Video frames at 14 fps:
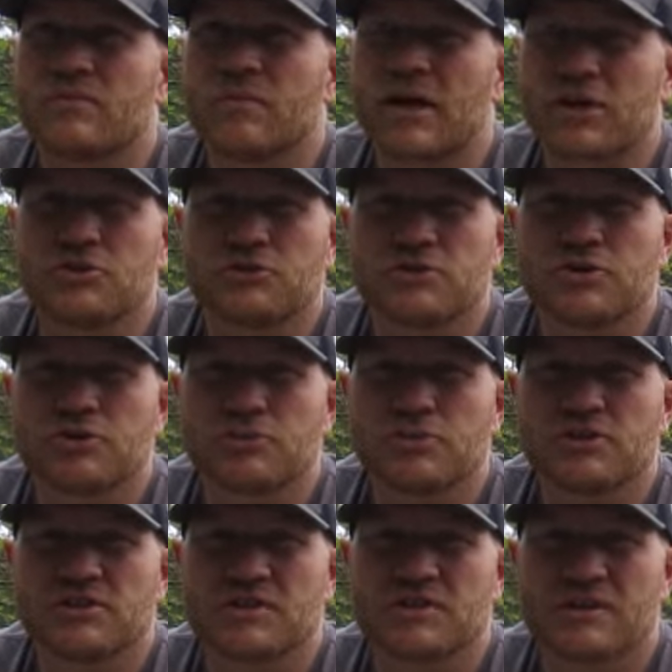my concern
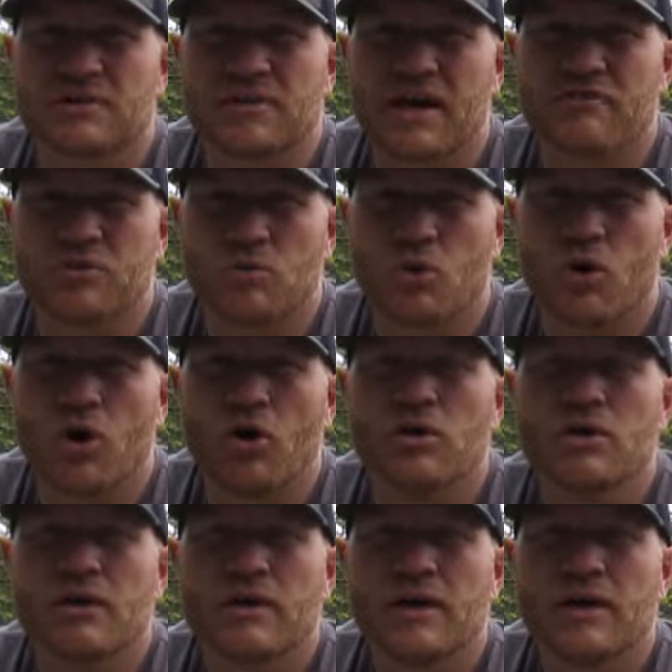was the heavy wall.